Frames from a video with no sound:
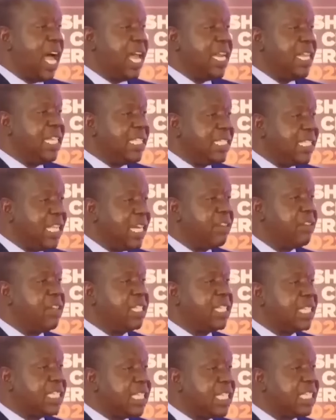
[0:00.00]
an
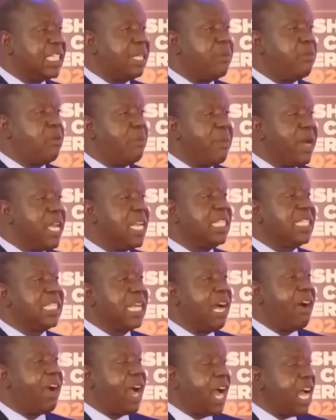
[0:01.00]
integrity system of
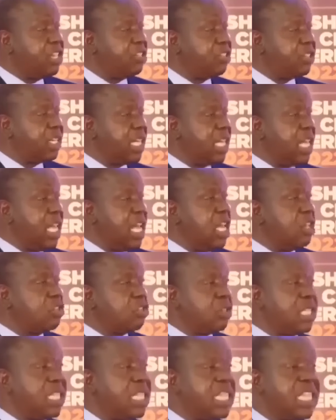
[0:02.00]
managing our country
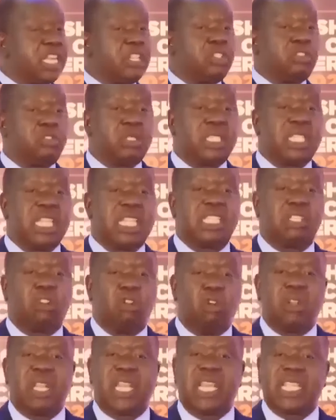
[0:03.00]
so that the resources
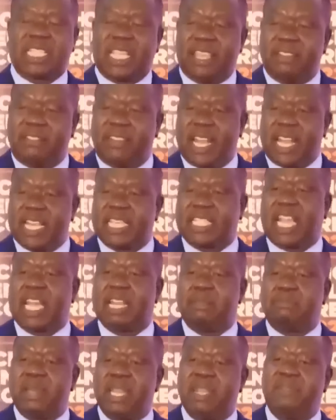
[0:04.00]
God has given us
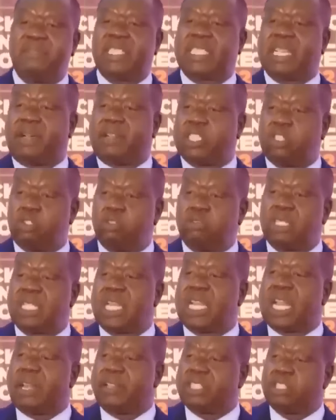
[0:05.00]
can benefit our
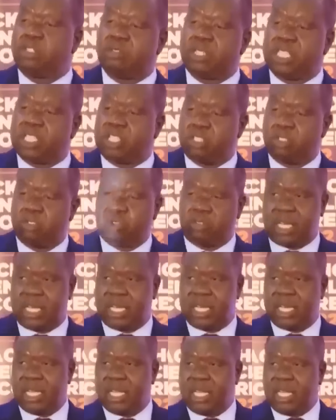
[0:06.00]
children and our children's
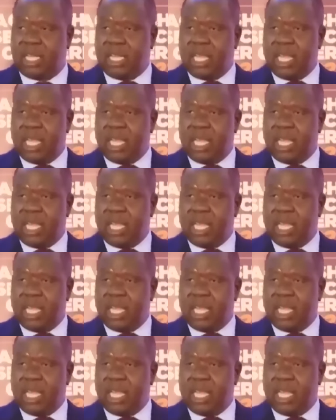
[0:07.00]
children.